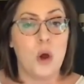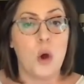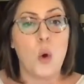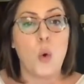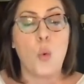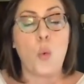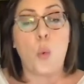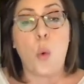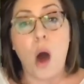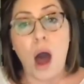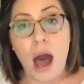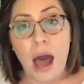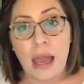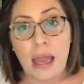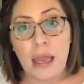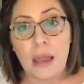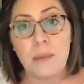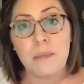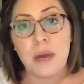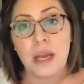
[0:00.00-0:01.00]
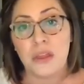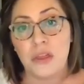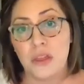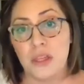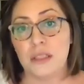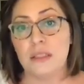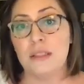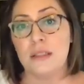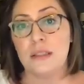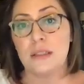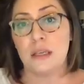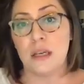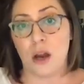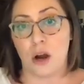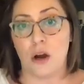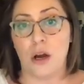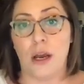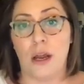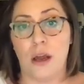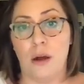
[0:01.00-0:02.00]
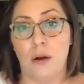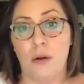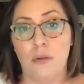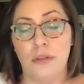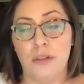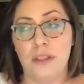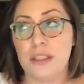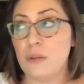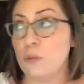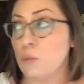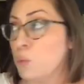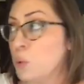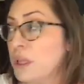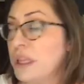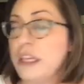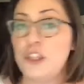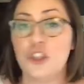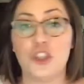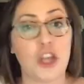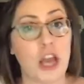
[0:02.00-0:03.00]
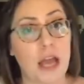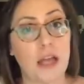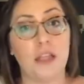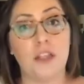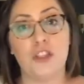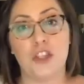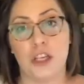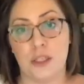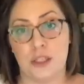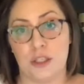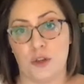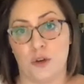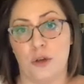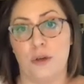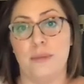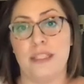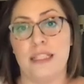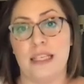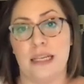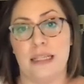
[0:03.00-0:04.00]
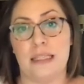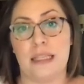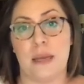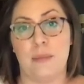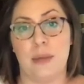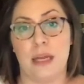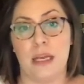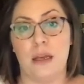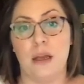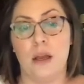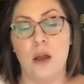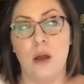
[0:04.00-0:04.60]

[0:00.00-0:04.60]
Why might this scenario, this really challenging circumstance I'm in,